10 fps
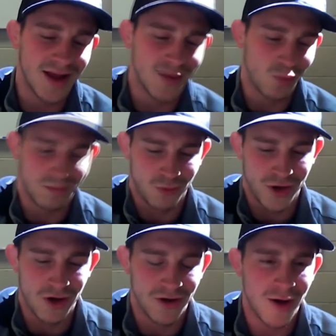and
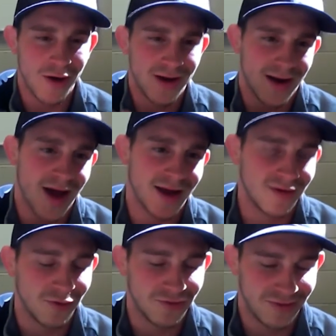we all know it, and I
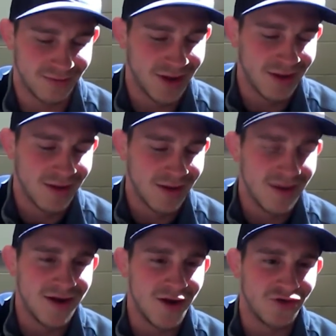don't,
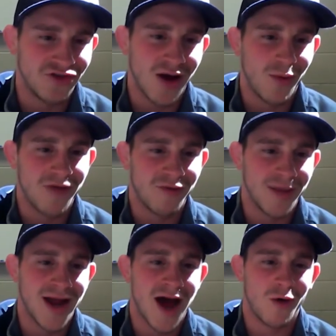you know, shy away from
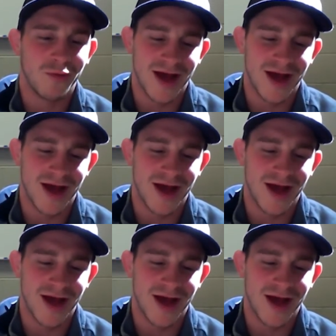it now.